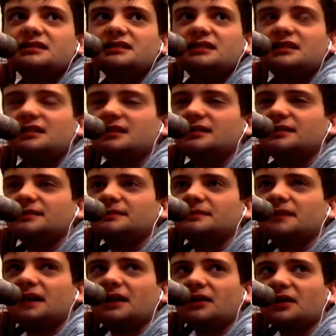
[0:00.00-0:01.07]
I
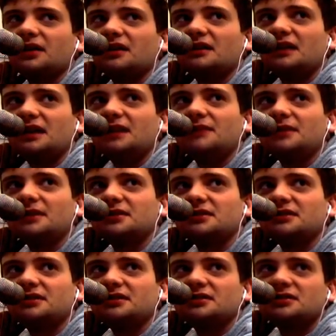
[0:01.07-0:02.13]
don't think you need him this
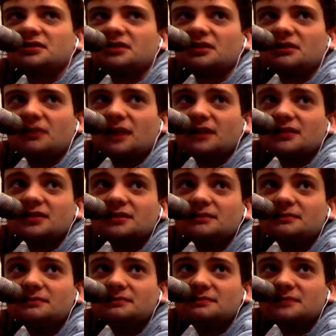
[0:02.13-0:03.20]
series so you can rest
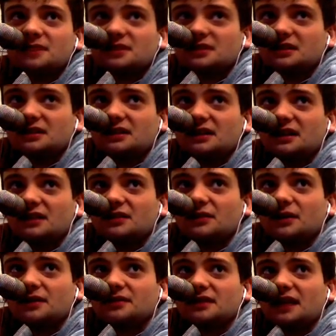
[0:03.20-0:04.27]
him. Because he didn't get to
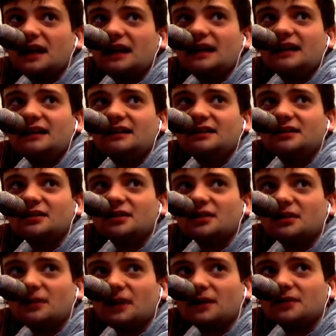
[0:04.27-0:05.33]
rest any during
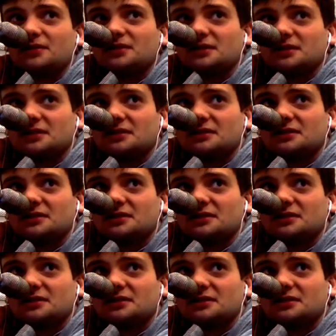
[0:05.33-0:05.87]
the regular season.